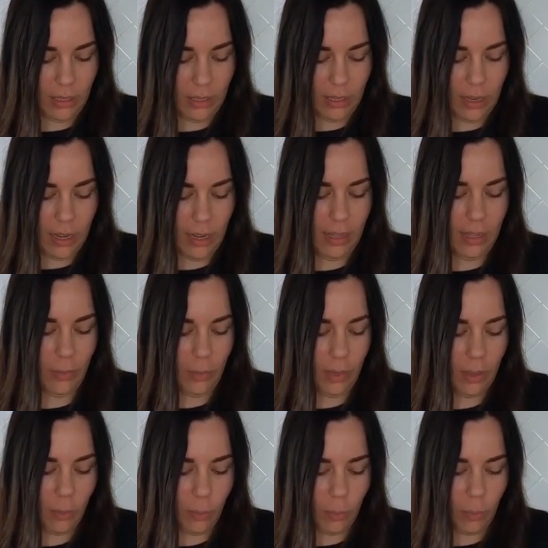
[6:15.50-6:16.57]

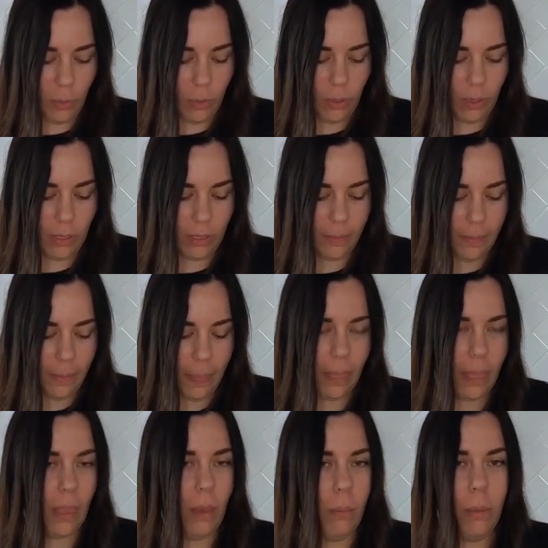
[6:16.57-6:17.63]
We bought
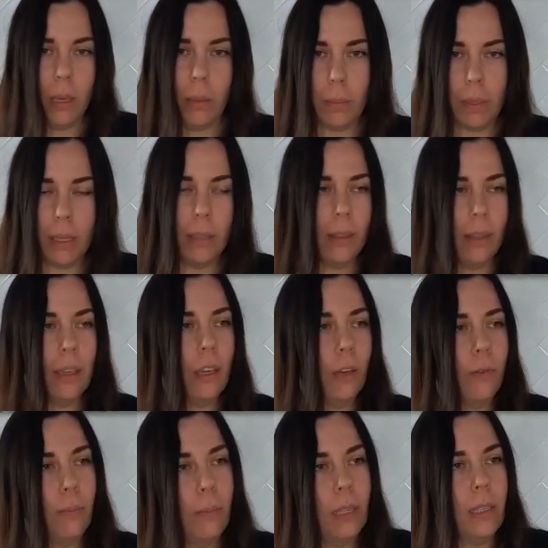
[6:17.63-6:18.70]
a big thing
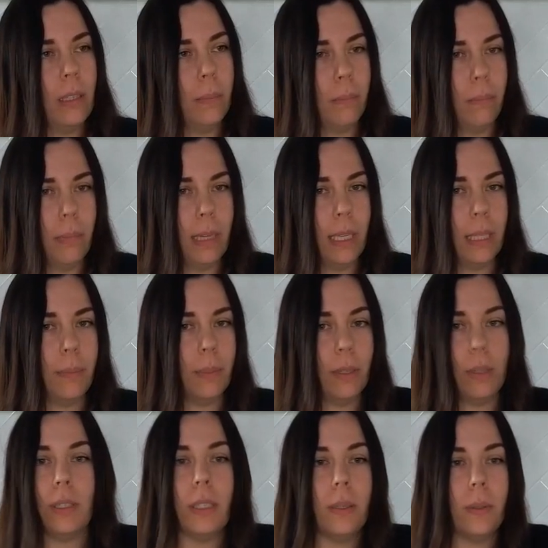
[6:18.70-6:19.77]
of minced meat
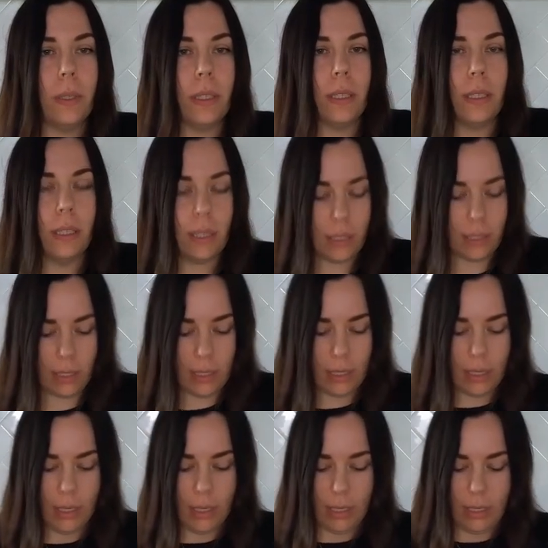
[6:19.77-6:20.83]
because it was
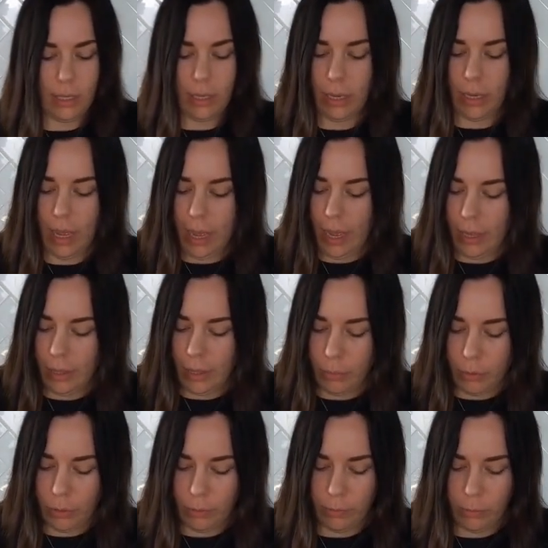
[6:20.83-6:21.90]
the
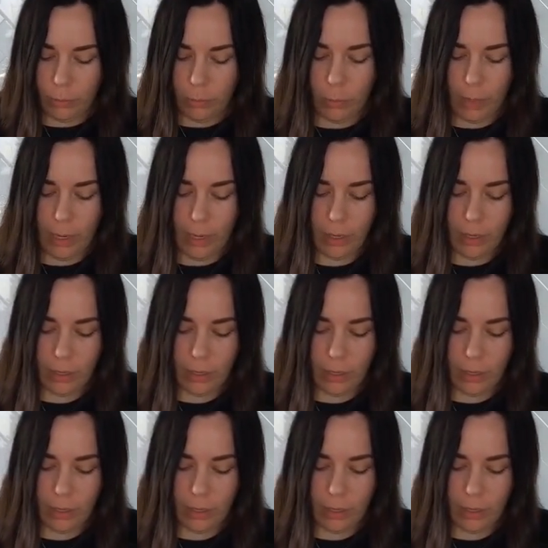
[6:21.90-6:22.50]
most affordable way.